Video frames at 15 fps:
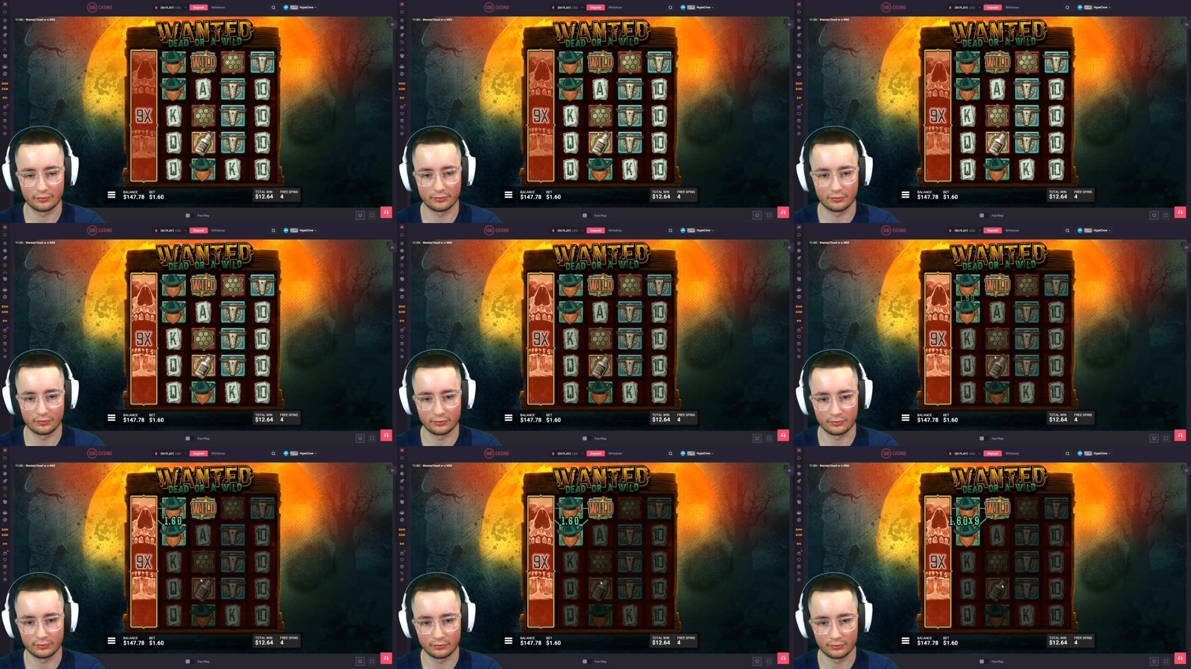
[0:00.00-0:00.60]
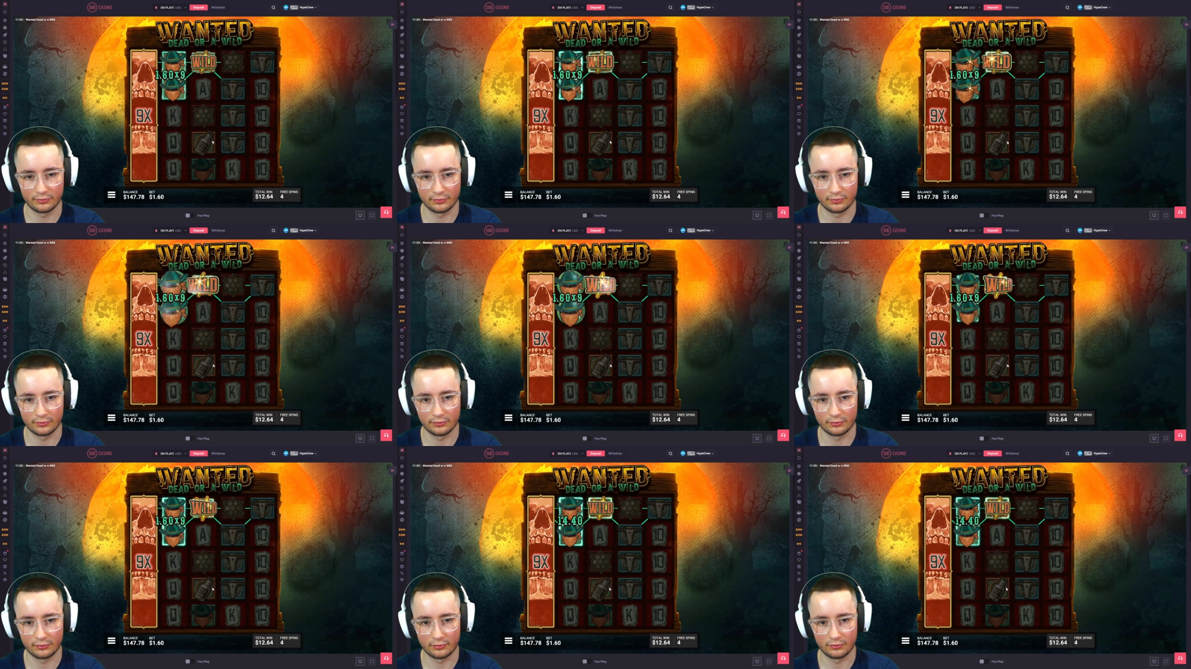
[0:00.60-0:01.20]

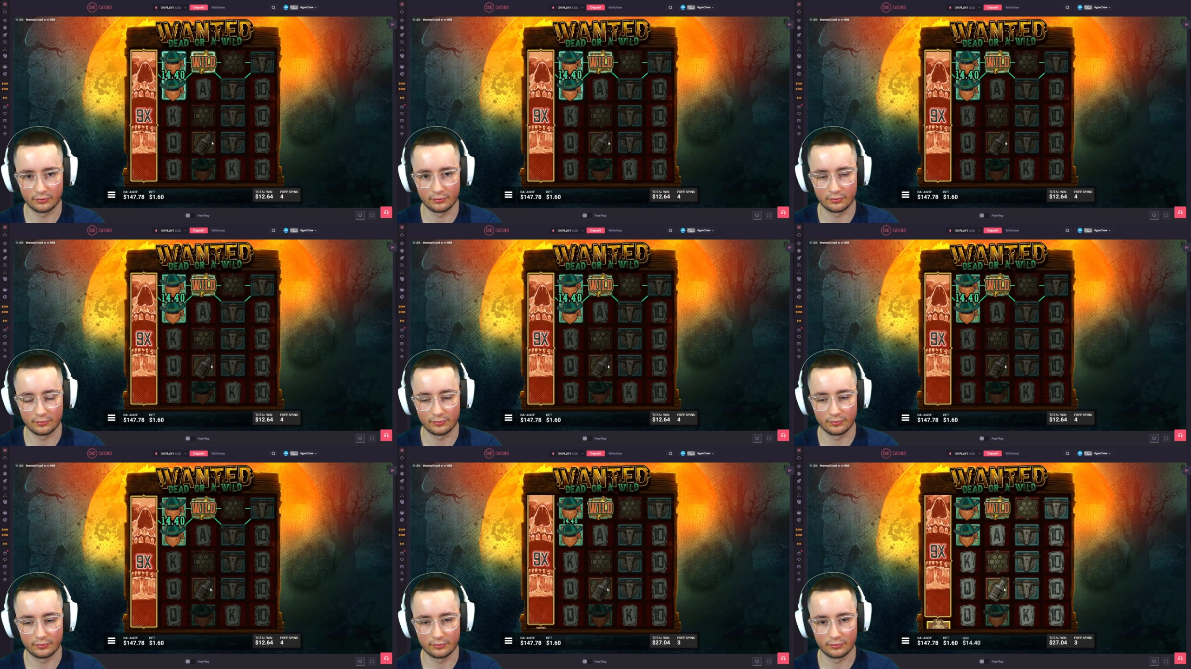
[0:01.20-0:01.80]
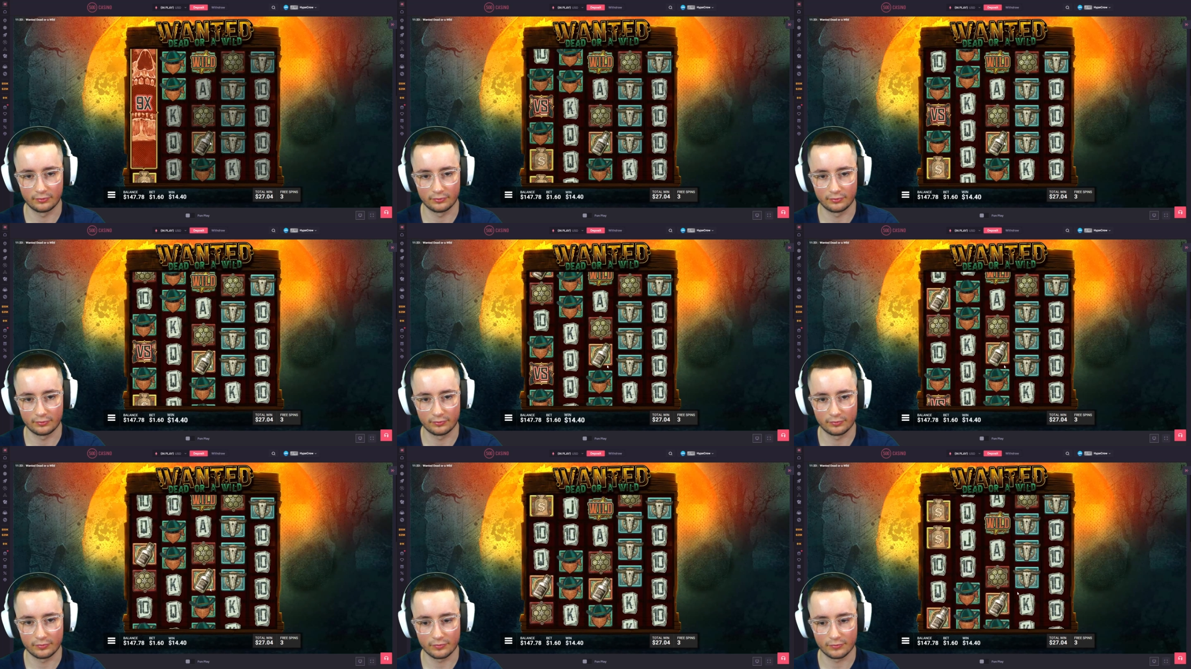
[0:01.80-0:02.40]

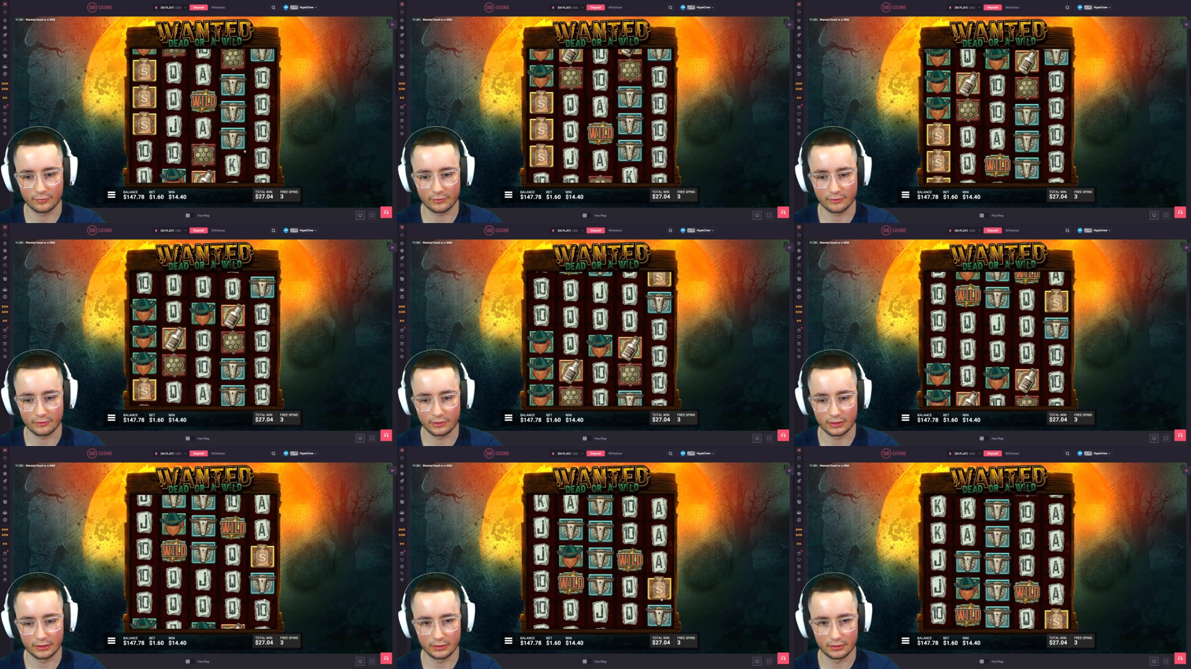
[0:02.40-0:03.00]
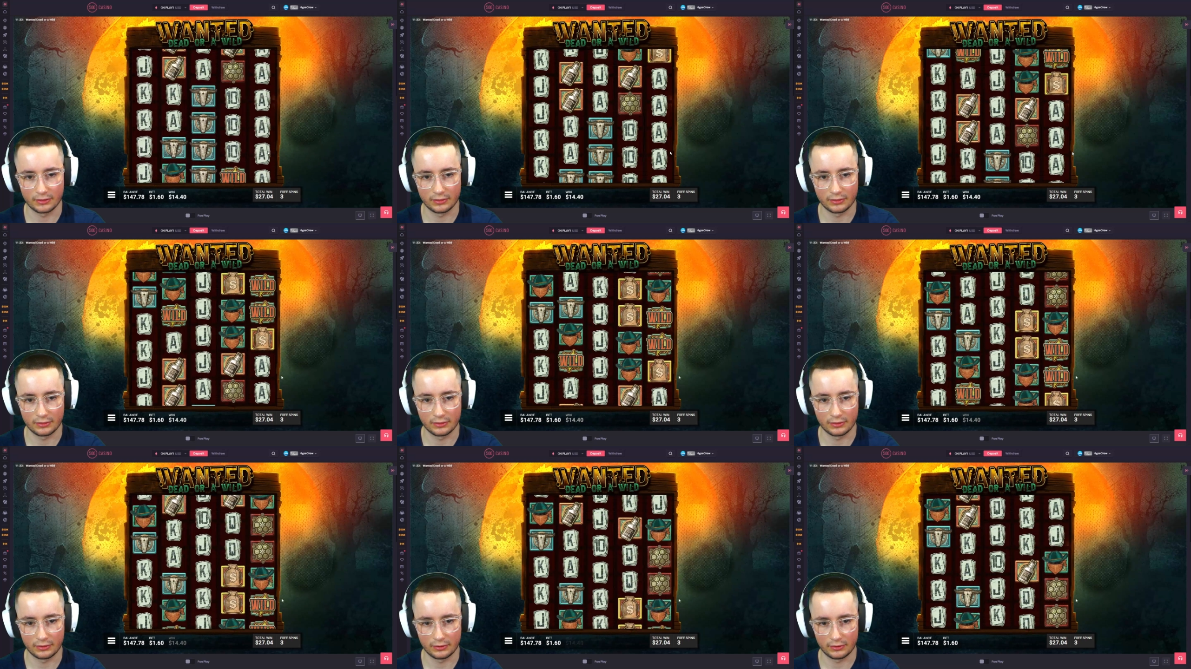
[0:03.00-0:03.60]

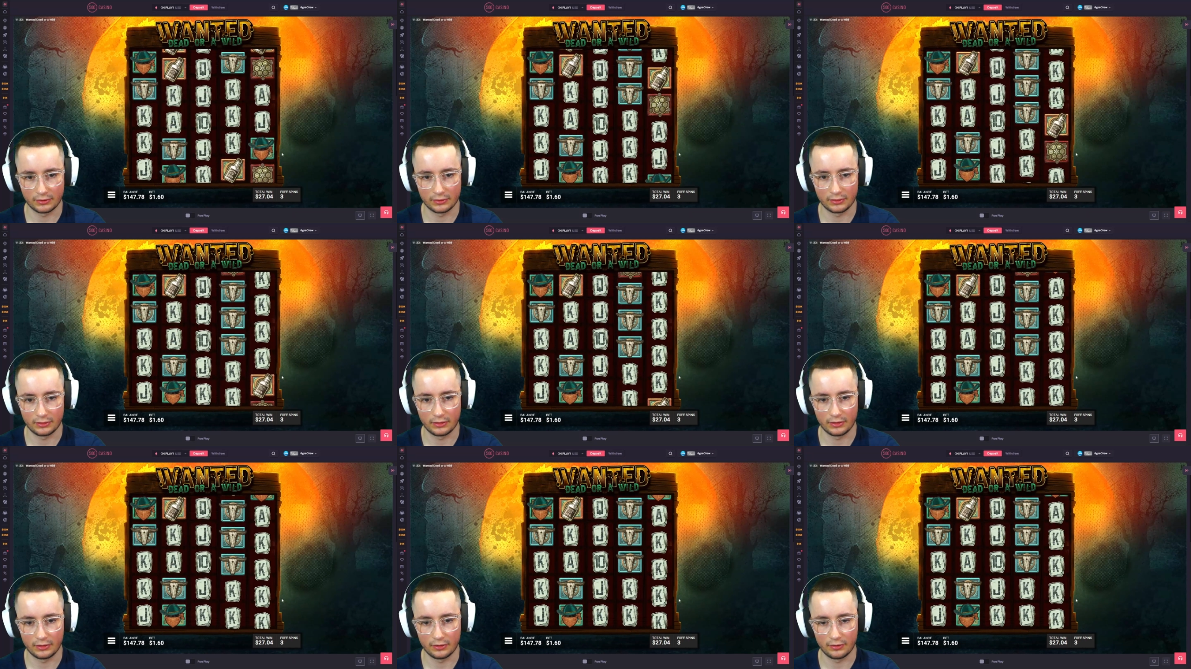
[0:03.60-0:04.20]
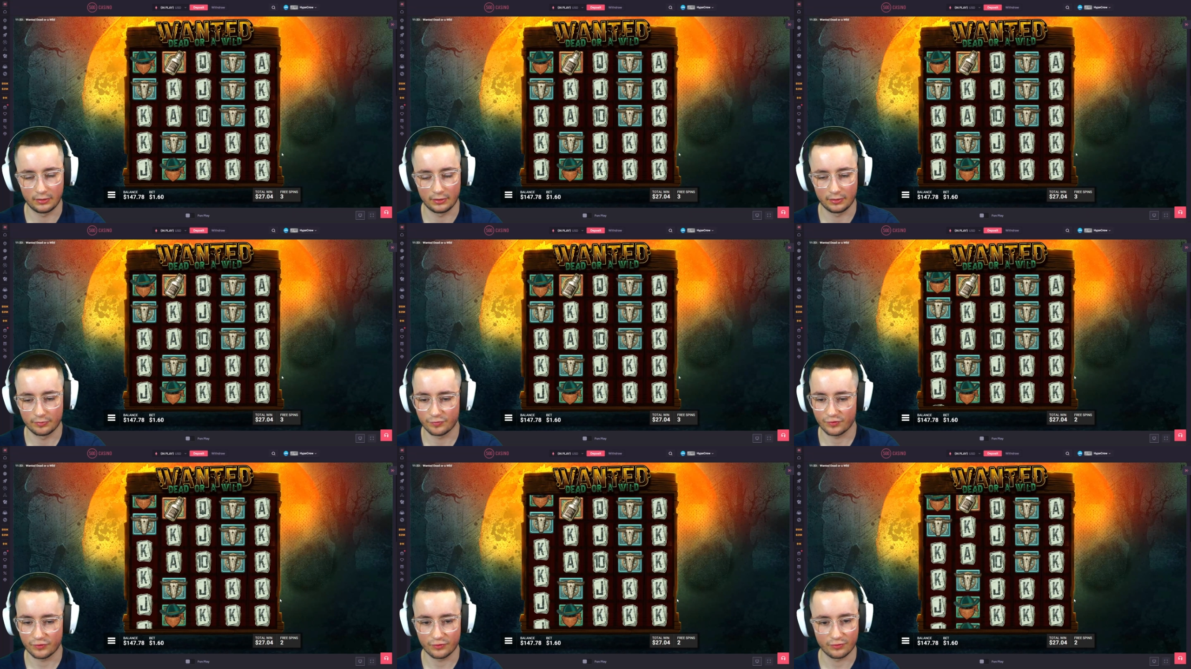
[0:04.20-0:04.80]

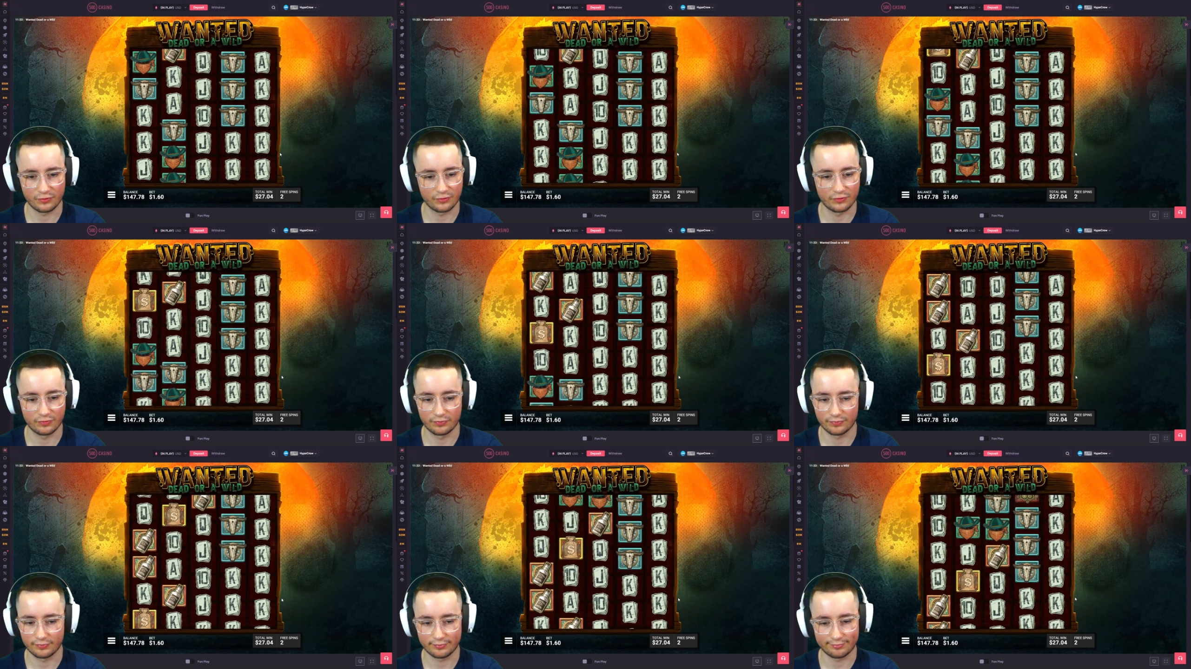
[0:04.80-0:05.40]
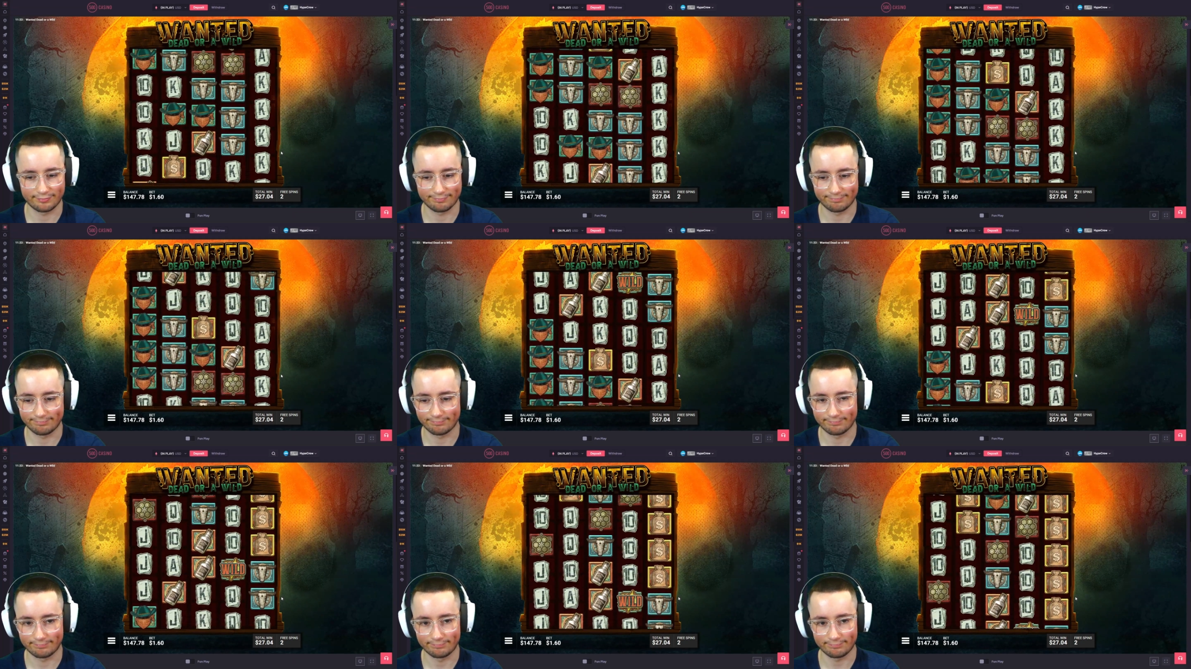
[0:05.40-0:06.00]

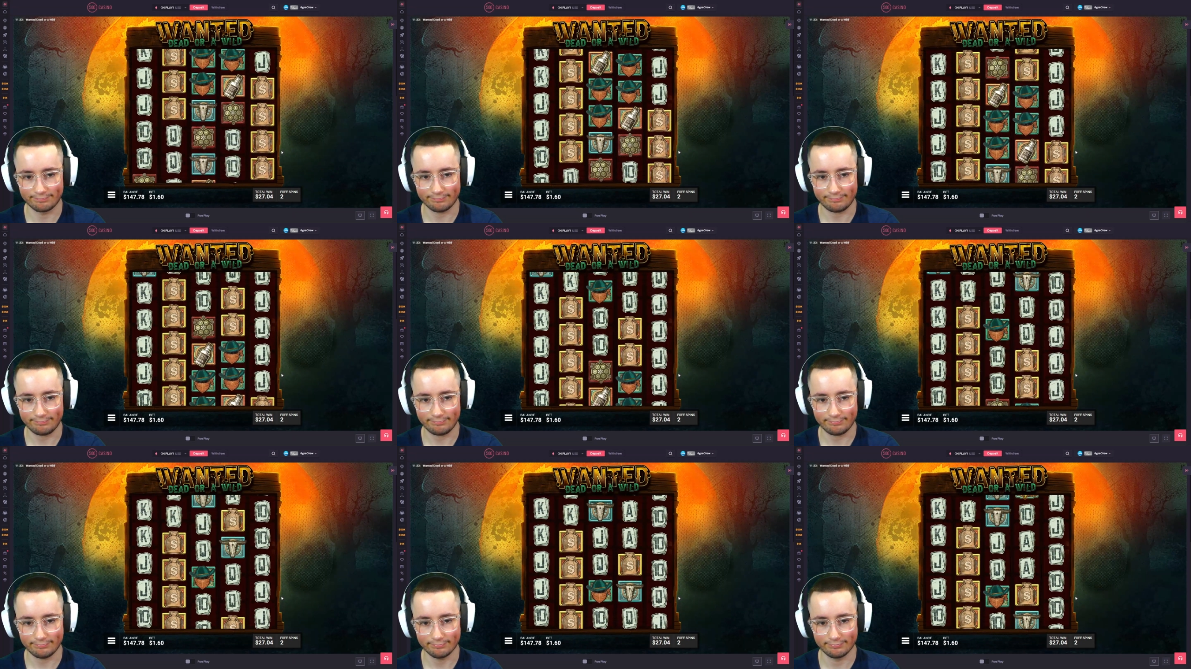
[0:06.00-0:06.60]
Nobody speaks.